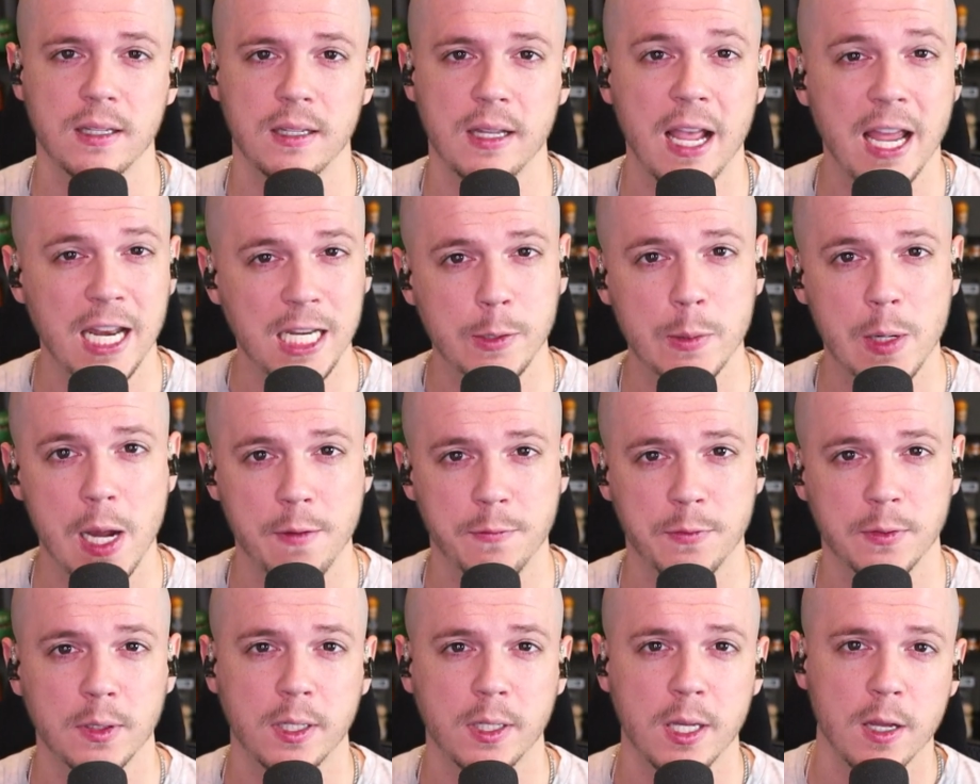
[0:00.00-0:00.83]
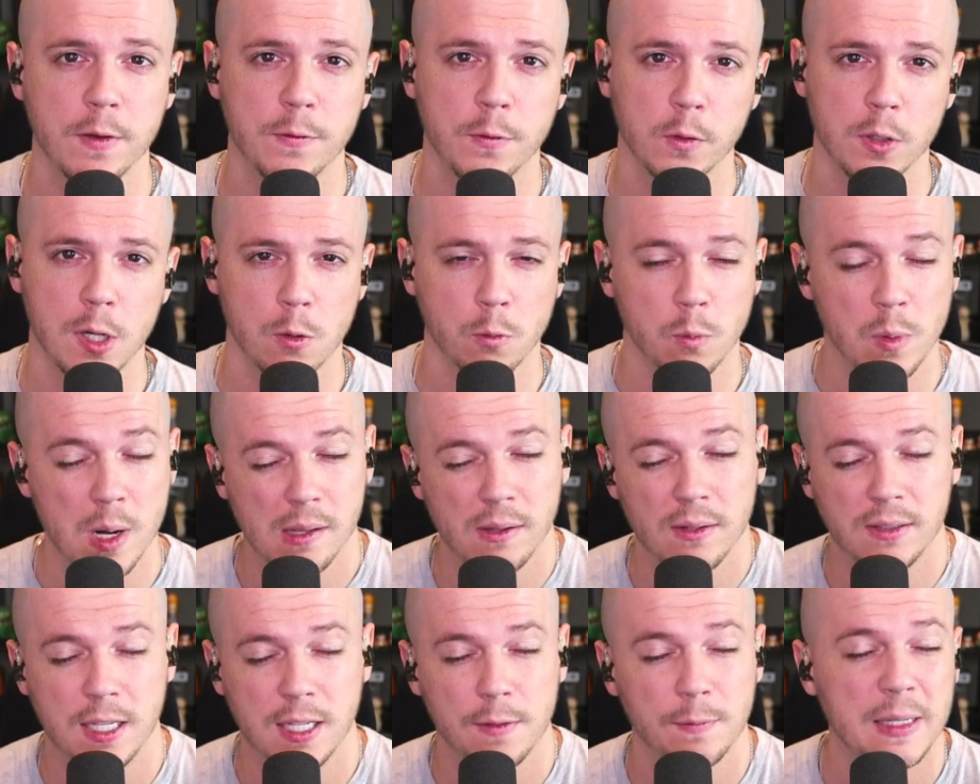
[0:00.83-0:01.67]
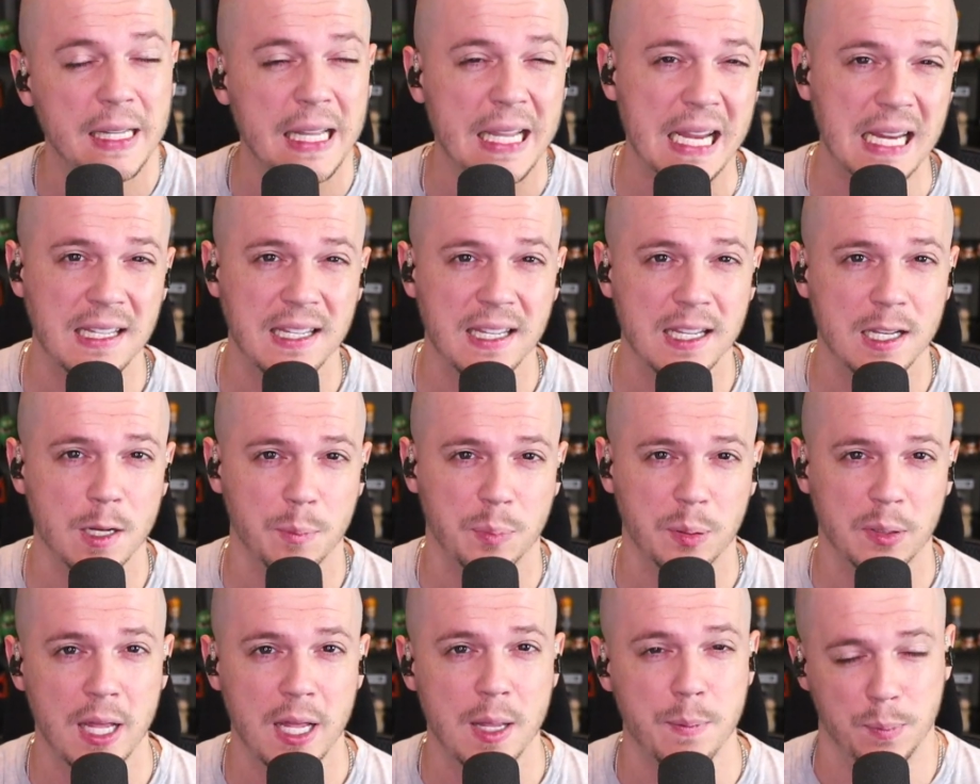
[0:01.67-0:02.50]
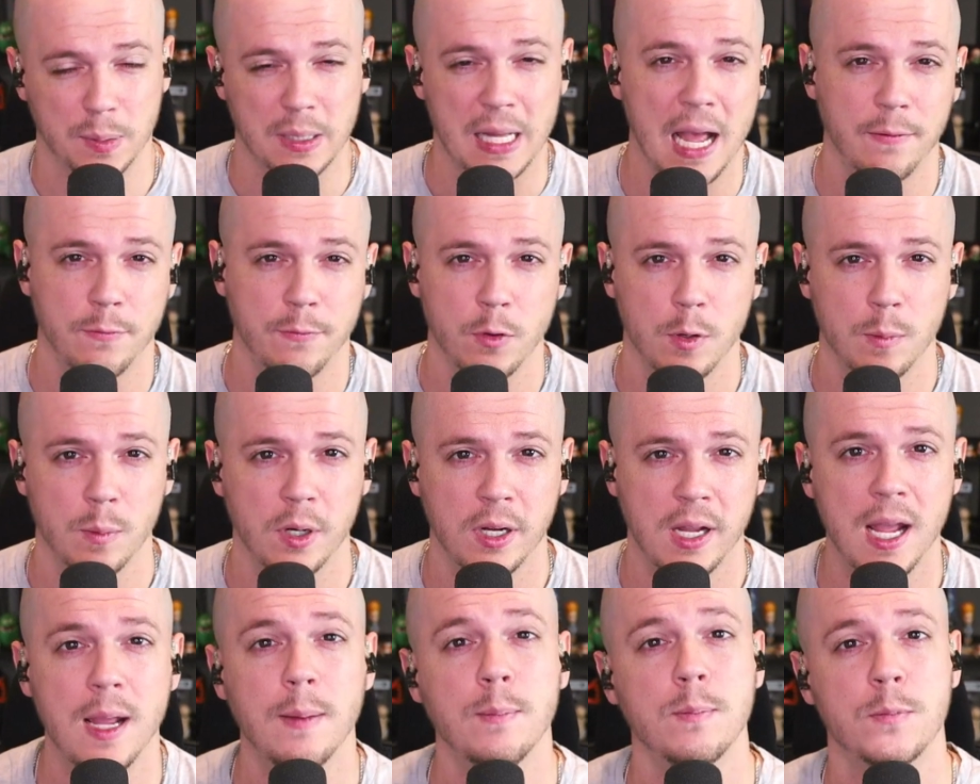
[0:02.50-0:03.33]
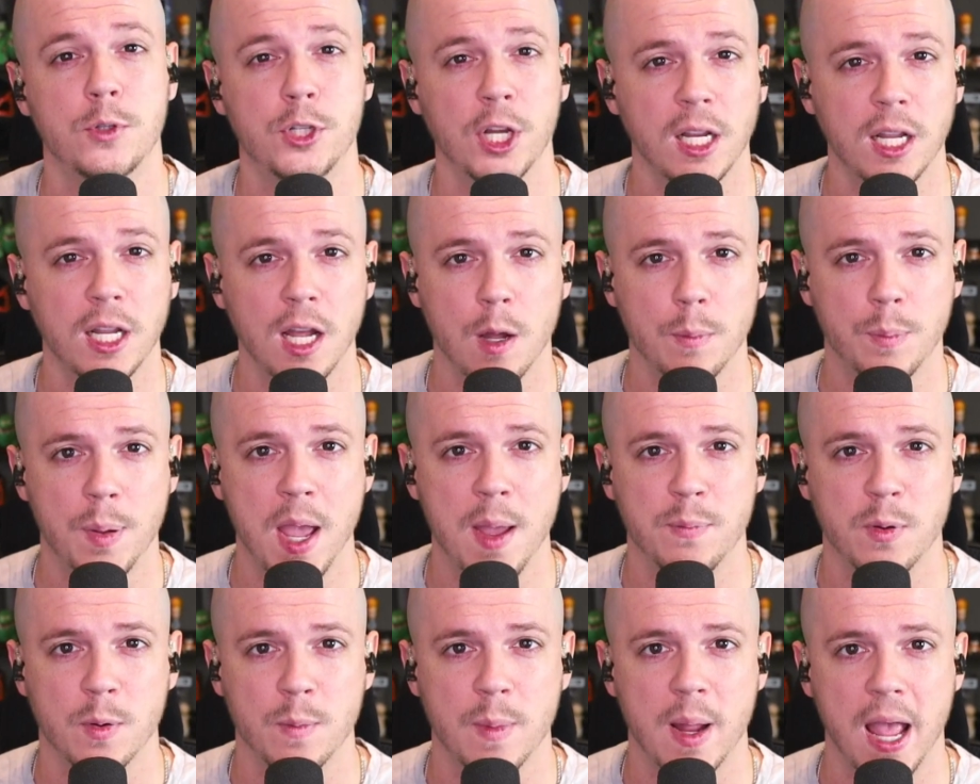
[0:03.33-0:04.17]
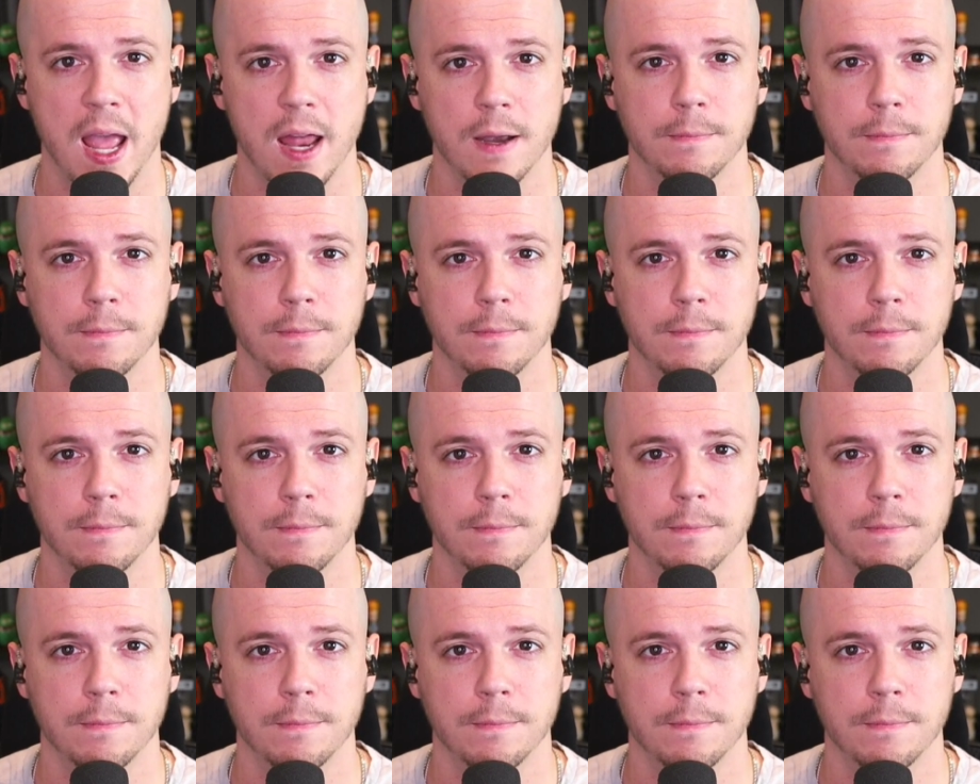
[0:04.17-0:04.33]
Anyway, if you're looking for a relatively easy to play platformer game, check out Paperman.